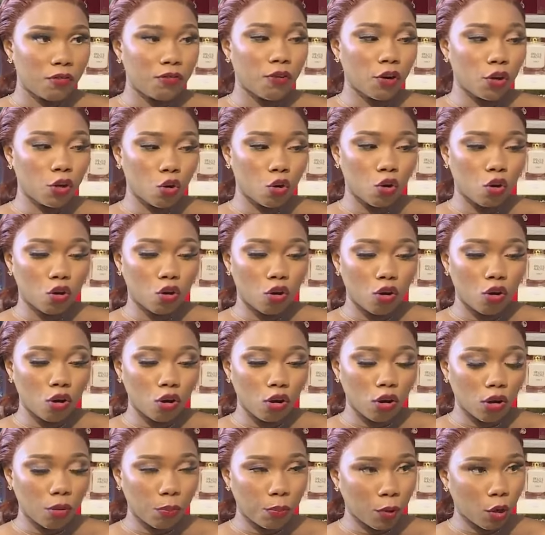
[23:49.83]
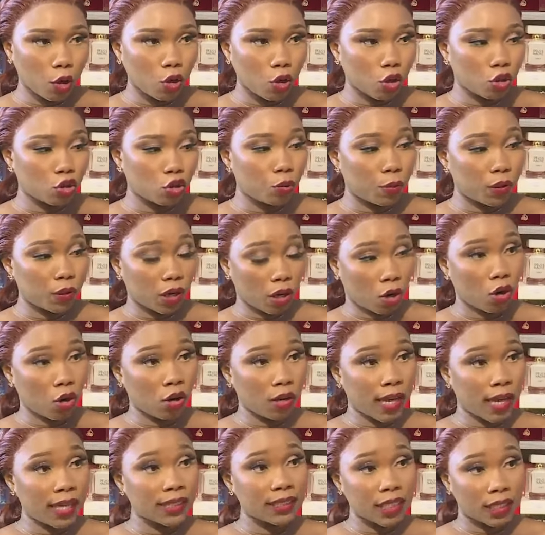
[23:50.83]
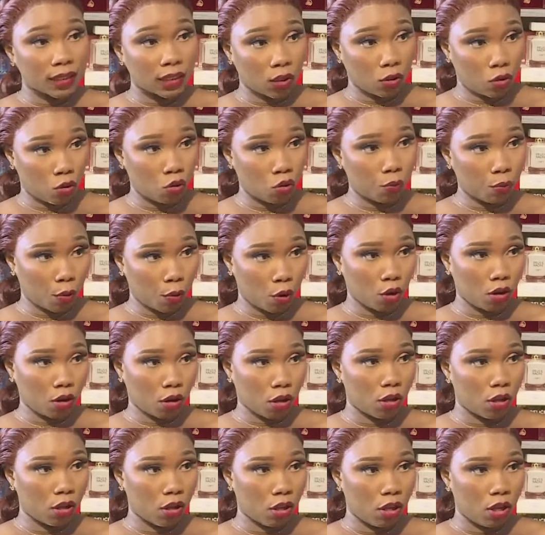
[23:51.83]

for your product to be recognized as a good product.